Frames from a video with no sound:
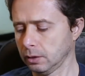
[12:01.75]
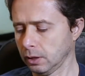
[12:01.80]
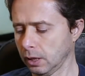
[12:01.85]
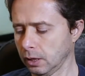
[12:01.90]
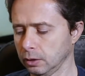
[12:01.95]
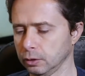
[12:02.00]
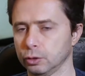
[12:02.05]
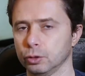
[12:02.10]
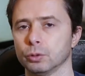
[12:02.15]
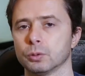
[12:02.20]

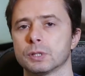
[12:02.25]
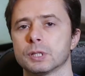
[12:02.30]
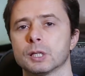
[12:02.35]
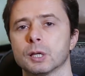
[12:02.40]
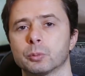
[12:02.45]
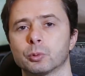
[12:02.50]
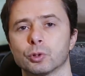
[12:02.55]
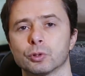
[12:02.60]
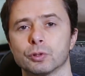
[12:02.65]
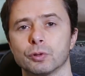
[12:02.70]
I'll do a
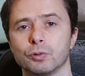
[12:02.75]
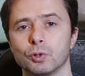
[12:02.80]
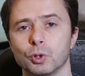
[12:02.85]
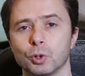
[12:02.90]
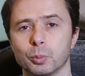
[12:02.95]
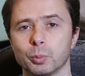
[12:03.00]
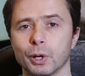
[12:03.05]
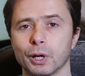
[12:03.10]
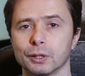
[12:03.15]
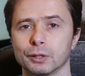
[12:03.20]
separate
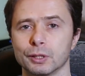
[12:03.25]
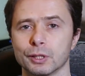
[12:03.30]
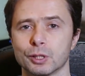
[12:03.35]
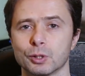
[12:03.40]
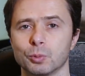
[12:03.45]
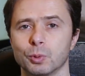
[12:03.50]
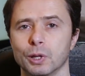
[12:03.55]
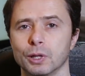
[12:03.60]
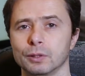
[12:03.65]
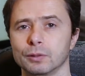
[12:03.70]
review about
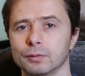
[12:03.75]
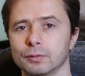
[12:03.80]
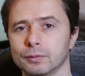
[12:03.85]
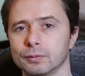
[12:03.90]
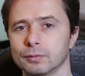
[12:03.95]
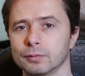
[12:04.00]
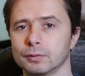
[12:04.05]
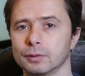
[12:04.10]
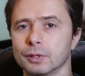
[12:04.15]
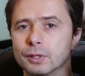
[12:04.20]
this one,
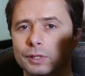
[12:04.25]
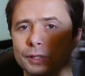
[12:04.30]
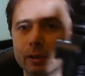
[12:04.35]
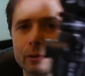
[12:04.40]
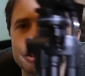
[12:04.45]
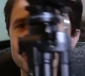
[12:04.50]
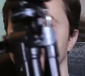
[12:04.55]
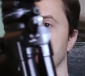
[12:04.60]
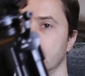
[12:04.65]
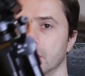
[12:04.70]
because I
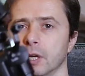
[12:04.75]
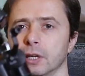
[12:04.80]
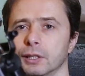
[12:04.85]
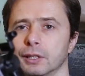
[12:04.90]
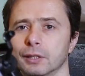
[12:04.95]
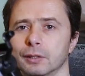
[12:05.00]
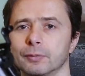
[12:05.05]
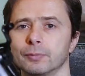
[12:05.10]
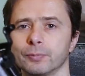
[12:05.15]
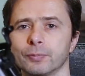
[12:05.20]
really
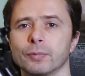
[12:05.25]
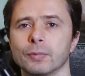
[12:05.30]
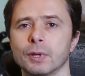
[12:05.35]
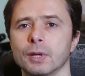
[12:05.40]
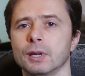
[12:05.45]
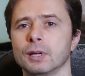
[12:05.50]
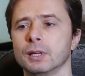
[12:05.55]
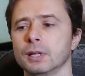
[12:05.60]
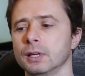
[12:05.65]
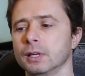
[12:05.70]
like it.
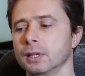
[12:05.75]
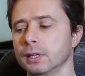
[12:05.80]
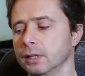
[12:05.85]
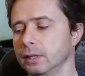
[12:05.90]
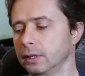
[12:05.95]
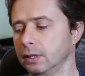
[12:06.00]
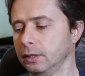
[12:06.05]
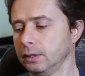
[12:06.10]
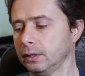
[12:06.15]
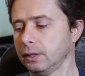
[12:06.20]

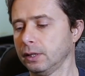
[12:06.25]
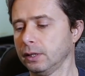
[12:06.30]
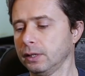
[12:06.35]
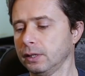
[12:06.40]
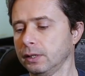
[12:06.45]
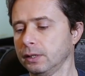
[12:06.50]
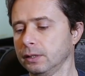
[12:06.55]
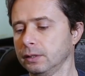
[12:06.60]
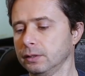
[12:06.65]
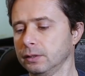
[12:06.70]

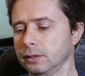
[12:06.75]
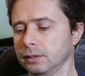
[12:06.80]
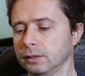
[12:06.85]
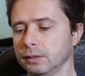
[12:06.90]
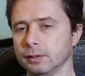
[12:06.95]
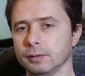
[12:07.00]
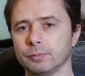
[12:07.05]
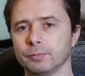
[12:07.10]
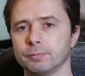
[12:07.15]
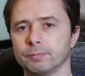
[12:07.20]
And
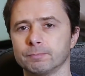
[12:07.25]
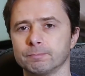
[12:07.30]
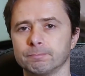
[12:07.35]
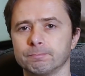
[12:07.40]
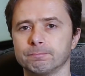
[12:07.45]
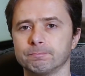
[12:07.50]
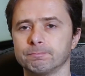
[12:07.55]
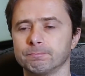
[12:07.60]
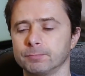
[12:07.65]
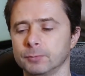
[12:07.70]

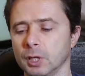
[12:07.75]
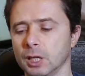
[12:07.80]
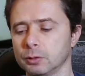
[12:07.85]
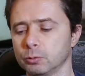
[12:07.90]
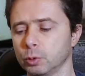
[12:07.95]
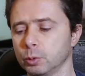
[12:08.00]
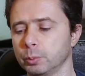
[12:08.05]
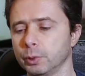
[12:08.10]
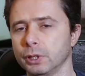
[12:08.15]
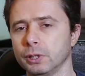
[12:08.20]
that
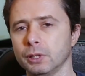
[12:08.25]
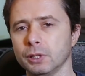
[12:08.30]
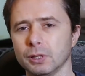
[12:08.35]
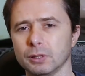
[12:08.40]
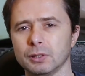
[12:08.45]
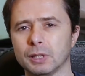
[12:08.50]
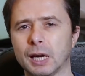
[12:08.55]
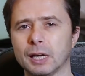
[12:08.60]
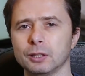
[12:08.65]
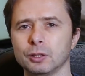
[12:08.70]
would be
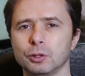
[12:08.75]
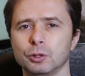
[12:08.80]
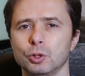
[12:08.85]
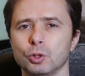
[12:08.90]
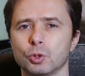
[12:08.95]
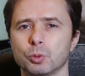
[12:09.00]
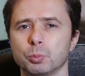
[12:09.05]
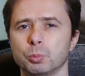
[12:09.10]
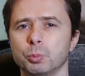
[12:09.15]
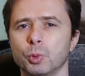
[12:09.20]
it. I don't
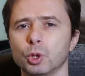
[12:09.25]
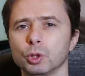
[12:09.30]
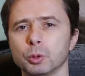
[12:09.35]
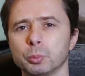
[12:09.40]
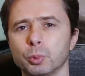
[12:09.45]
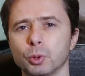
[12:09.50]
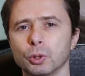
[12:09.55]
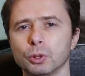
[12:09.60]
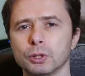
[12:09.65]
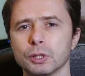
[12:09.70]
use
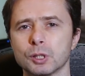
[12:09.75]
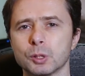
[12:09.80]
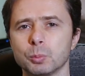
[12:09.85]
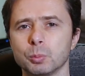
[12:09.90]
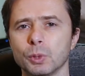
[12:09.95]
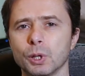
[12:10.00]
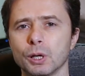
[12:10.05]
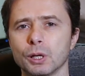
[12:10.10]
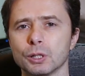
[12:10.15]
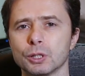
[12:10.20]
monopod as
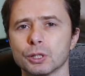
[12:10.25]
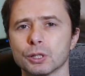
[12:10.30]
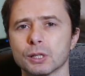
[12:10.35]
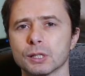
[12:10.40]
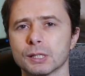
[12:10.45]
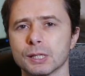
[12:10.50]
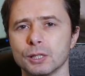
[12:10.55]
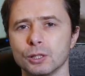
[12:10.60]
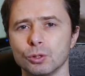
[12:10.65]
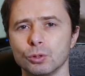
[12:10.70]
much
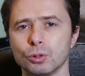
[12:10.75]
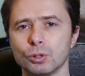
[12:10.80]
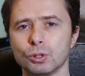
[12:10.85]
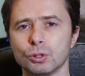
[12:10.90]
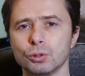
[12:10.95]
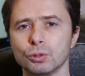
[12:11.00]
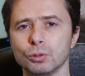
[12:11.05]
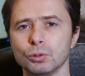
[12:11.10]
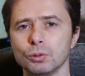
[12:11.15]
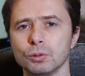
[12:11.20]
as I
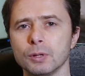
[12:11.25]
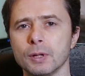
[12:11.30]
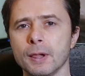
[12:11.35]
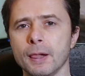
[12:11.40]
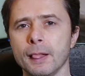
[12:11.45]
used to,